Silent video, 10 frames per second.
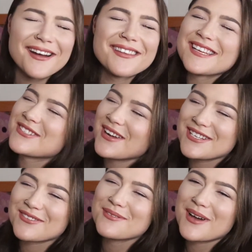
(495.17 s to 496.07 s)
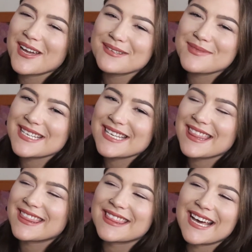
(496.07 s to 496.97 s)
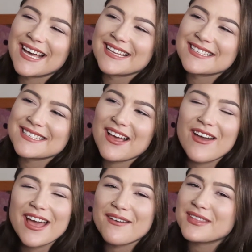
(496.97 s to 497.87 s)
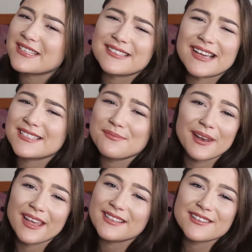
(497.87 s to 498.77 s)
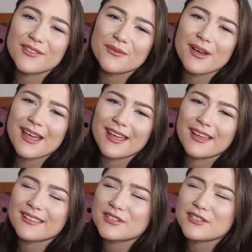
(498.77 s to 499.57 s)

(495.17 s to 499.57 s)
are they trying to remind me that I have these sexy plates on the way?